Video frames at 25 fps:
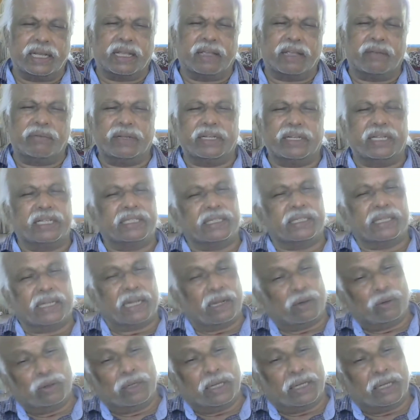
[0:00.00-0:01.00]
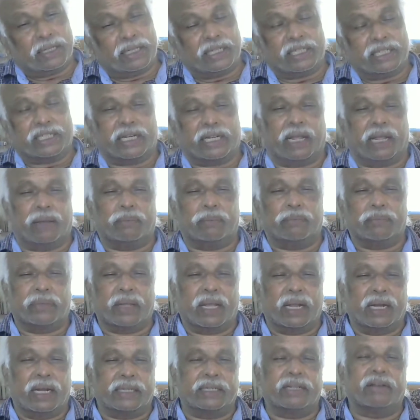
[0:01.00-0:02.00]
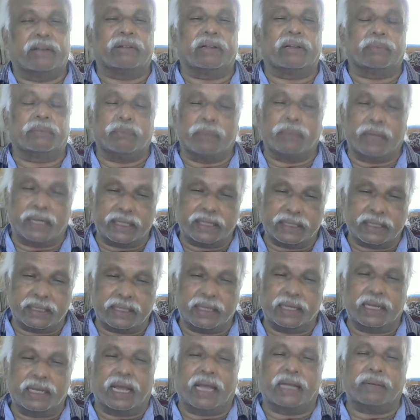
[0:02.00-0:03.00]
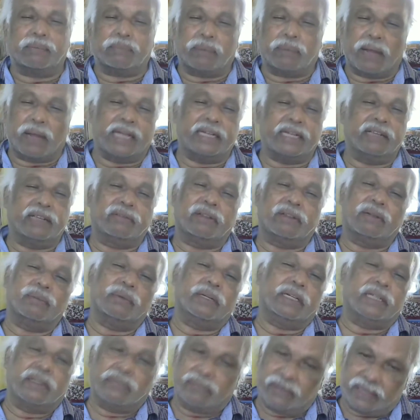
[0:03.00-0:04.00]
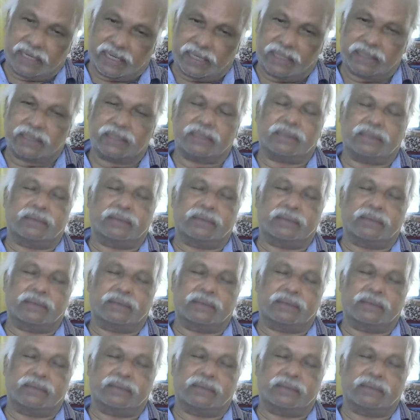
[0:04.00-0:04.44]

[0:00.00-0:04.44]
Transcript: If it is irregular in shape, development and planning will be difficult.